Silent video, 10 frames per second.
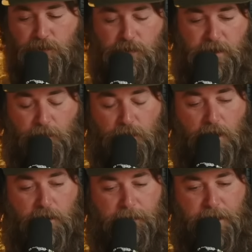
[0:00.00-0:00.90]
Creedmoor
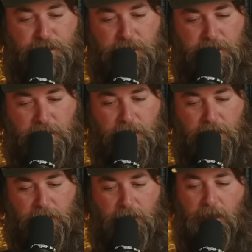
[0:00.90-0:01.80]
on a budget.
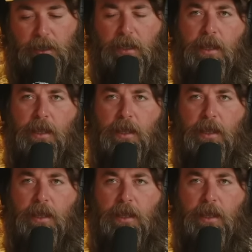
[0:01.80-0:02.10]
Uh,